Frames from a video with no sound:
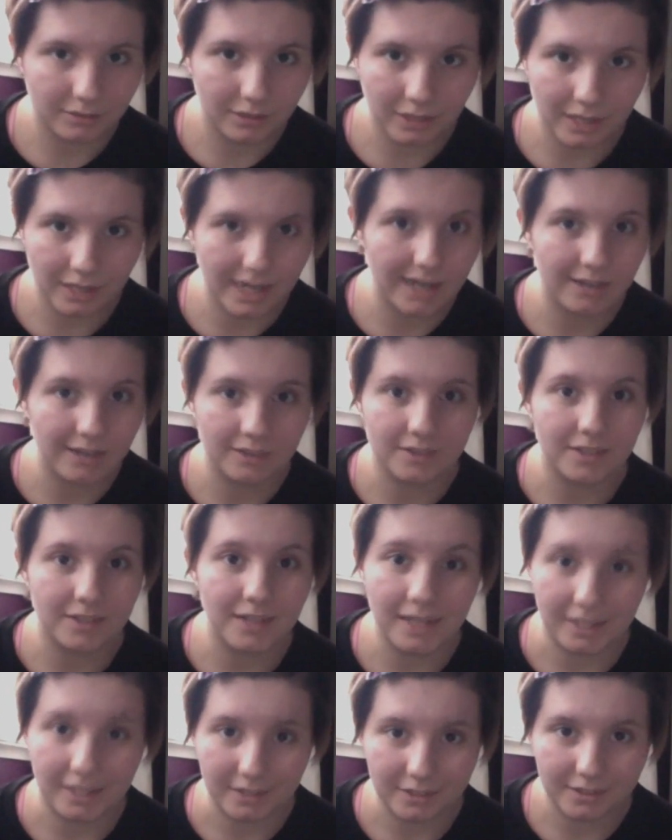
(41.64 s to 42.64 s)
an endless
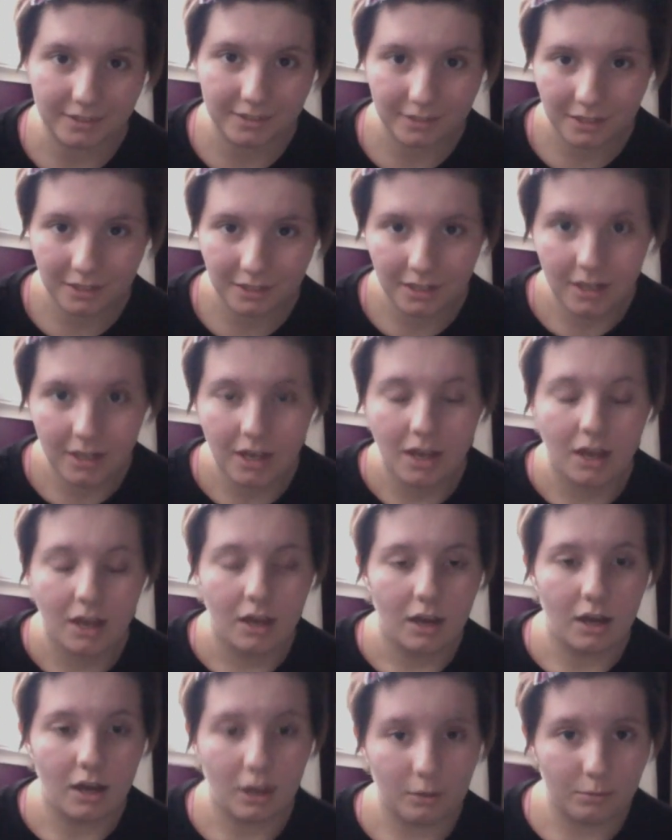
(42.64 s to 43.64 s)
list.
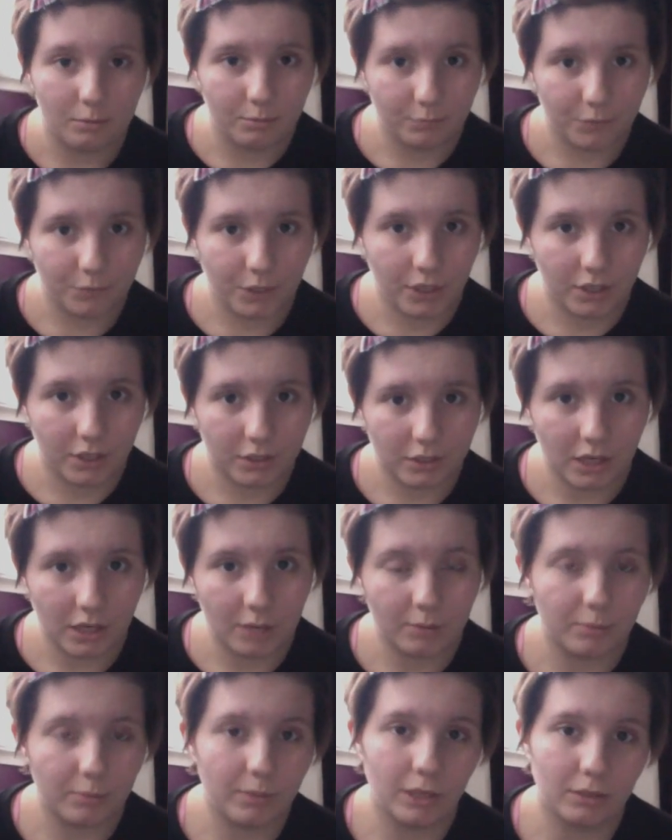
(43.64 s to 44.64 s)
The
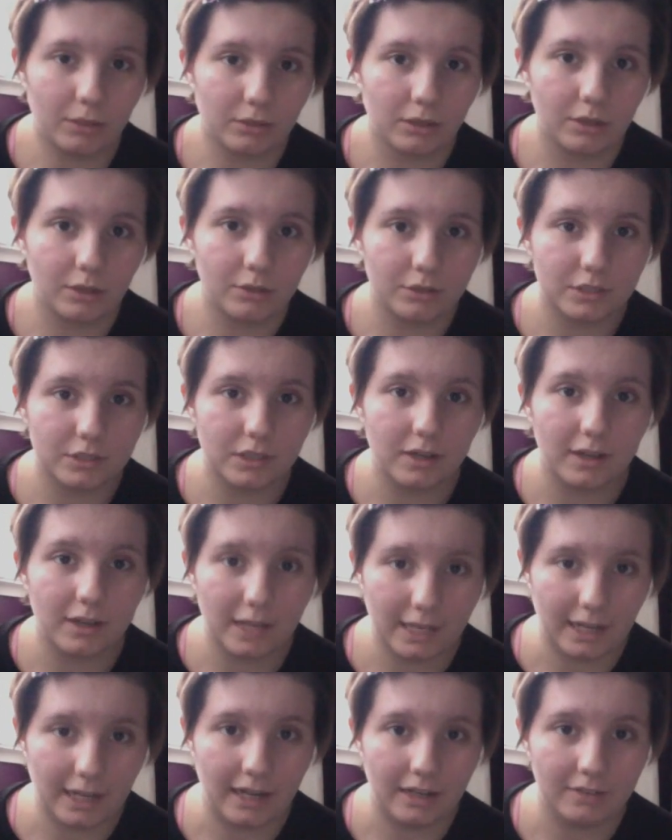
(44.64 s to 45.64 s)
type of myoclonus that I
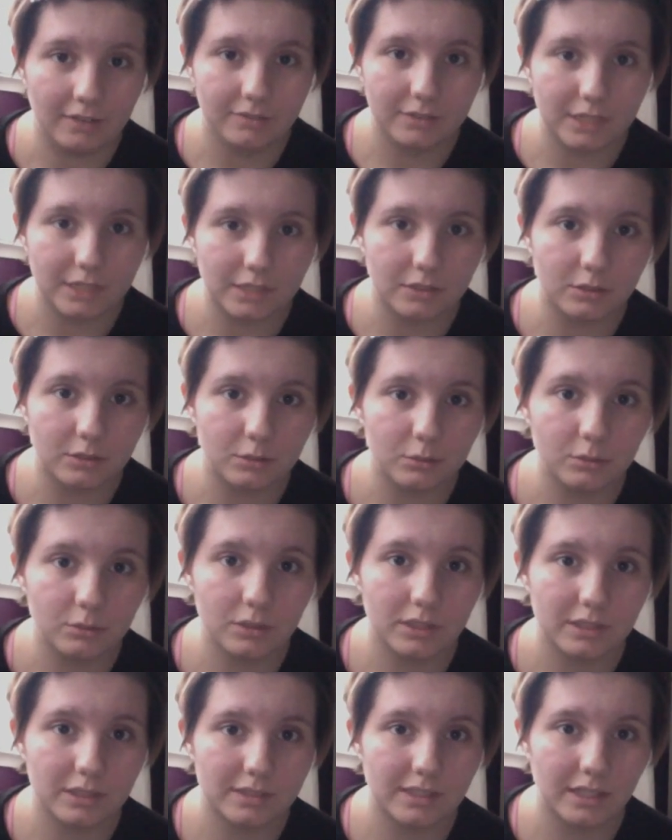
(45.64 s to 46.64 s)
have is called
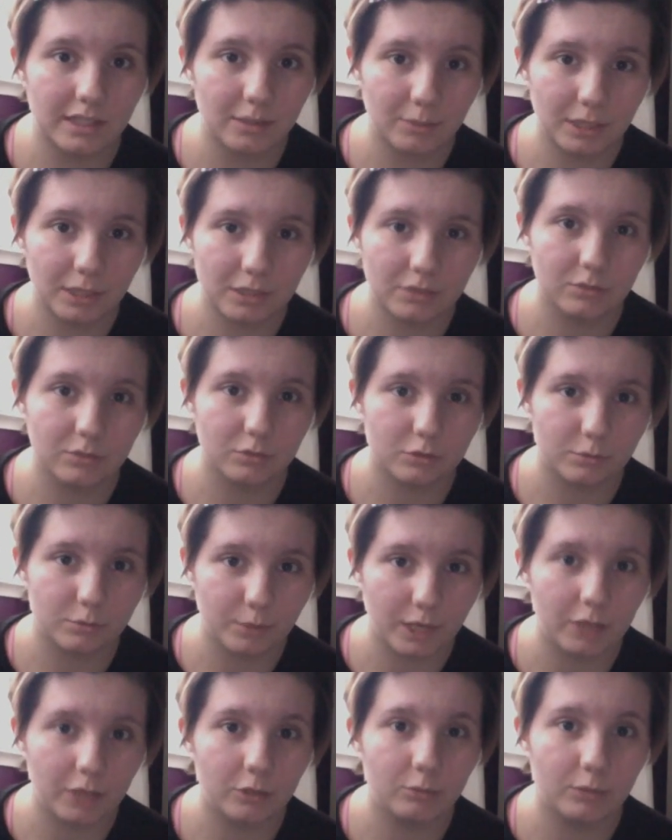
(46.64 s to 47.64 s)
Segmental
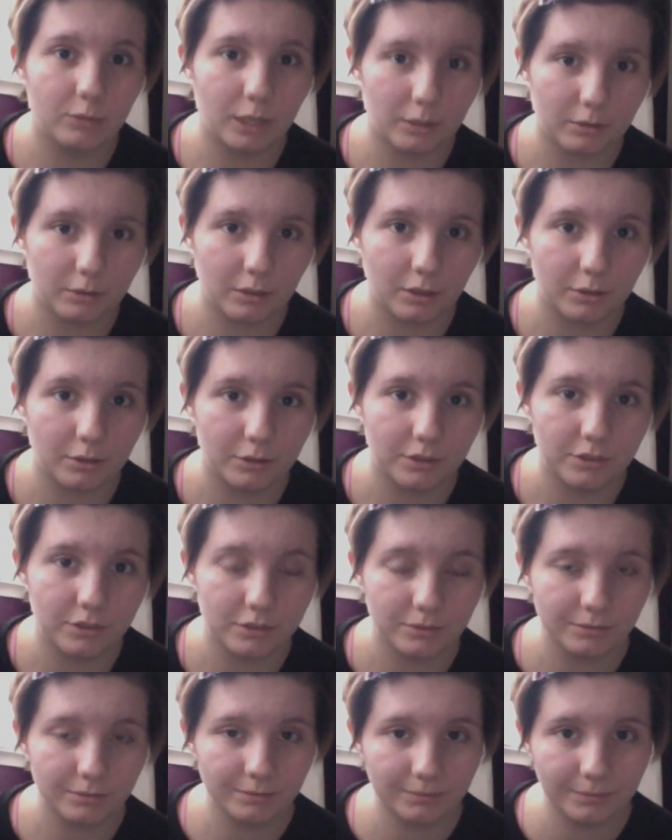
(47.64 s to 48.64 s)
Spinal Myoclonus.
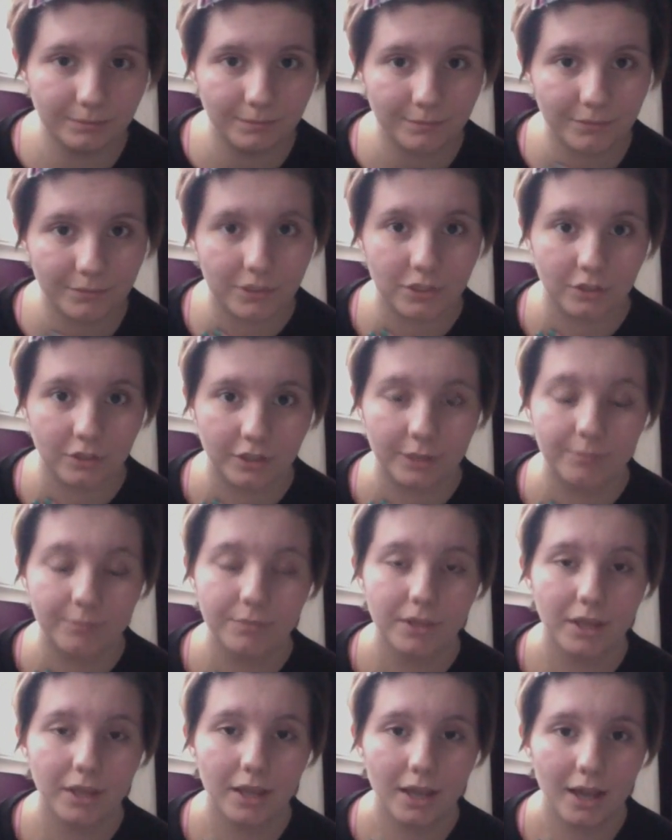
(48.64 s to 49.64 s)
Sorry.
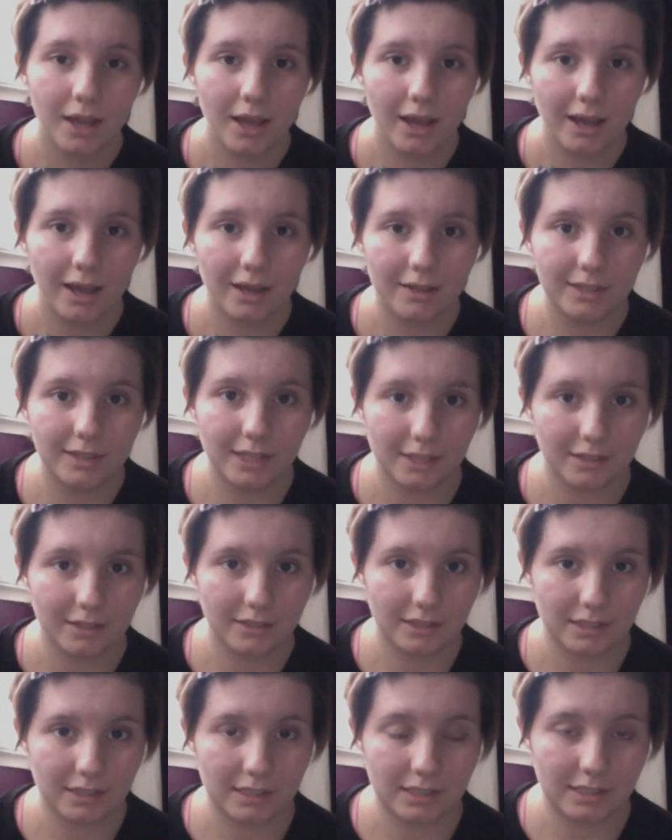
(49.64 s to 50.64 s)
And that
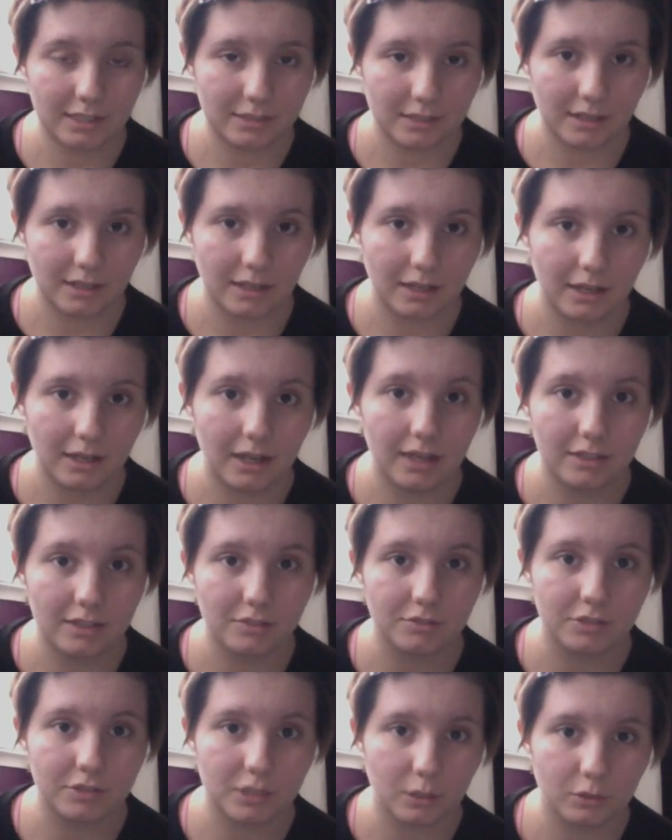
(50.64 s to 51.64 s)
is as a
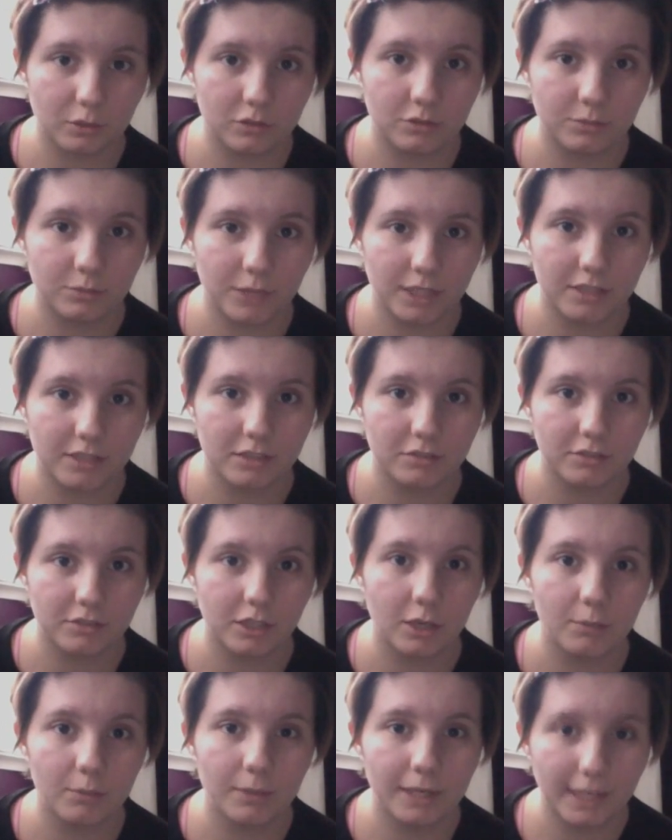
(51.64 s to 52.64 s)
result of my
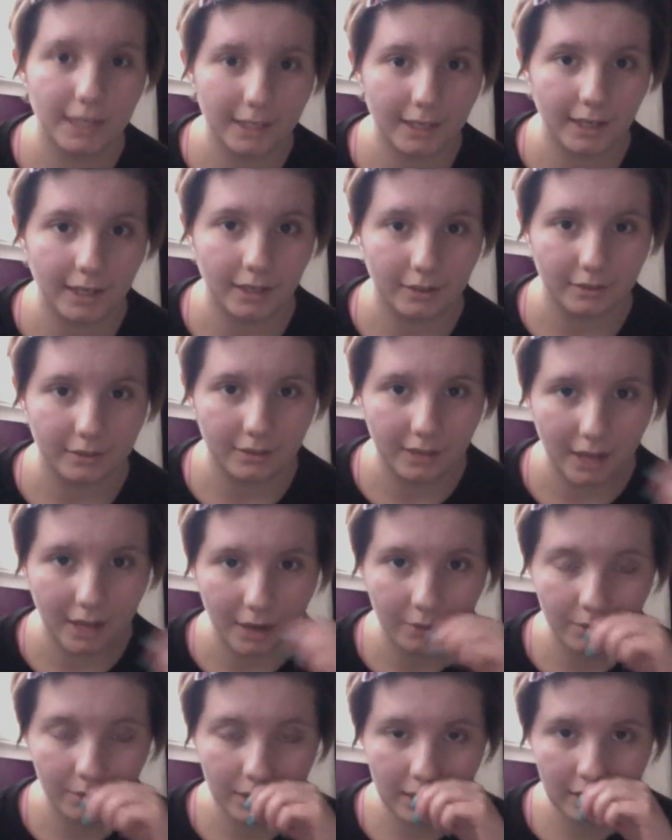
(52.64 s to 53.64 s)
syringomyelia.
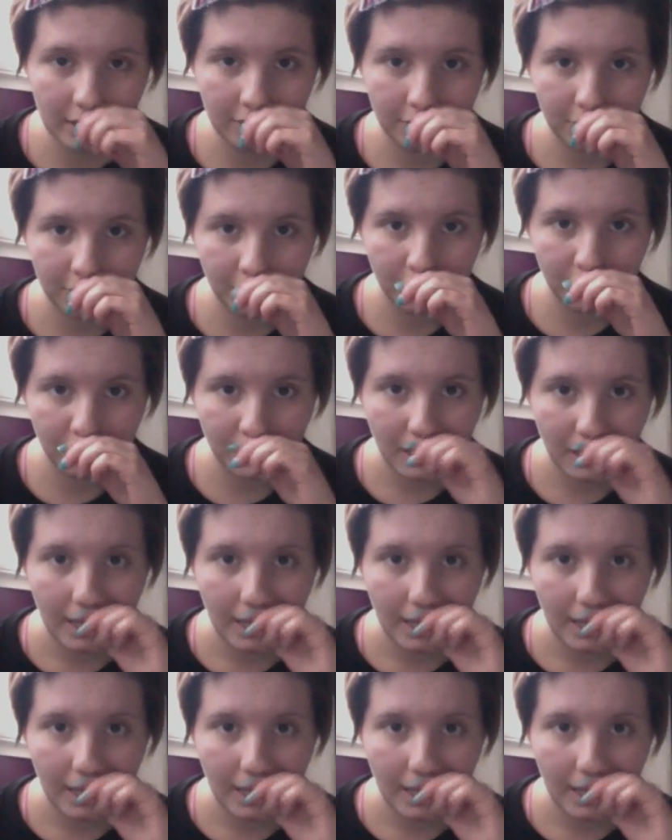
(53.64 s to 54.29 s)
Now, if you